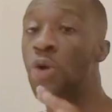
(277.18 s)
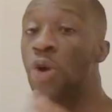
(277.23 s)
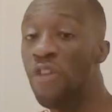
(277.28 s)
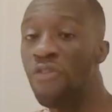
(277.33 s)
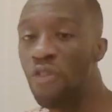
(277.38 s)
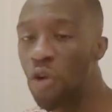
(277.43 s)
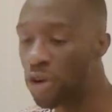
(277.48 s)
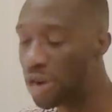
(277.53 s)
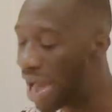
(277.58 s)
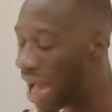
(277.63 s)

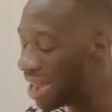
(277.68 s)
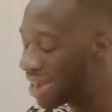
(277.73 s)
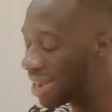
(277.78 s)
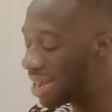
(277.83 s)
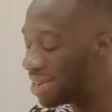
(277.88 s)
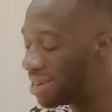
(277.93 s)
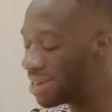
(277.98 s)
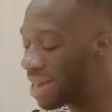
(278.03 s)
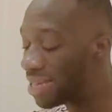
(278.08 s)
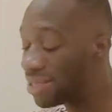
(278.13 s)
Clifford, I
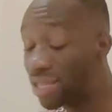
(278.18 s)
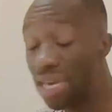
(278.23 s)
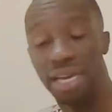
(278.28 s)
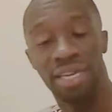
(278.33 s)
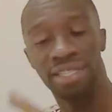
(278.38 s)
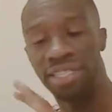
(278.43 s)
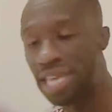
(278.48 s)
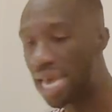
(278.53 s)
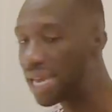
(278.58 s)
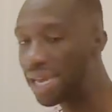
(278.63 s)
cannot
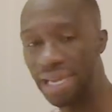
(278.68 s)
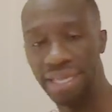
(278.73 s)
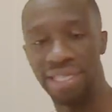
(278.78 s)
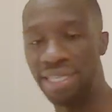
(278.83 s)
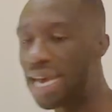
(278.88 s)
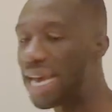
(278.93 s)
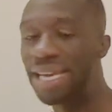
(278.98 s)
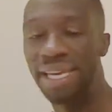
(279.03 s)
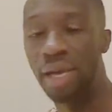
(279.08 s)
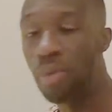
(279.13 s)
take
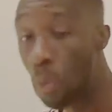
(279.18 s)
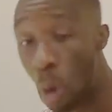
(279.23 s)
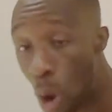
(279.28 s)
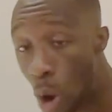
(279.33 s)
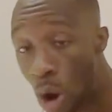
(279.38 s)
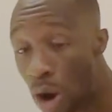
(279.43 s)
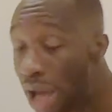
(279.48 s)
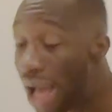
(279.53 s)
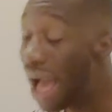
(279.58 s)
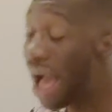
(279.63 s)
it
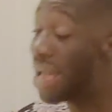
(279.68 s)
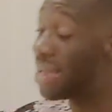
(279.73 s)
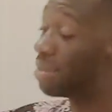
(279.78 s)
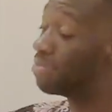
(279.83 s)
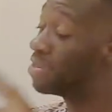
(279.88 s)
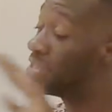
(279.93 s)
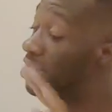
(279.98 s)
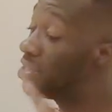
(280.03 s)
anymore. I am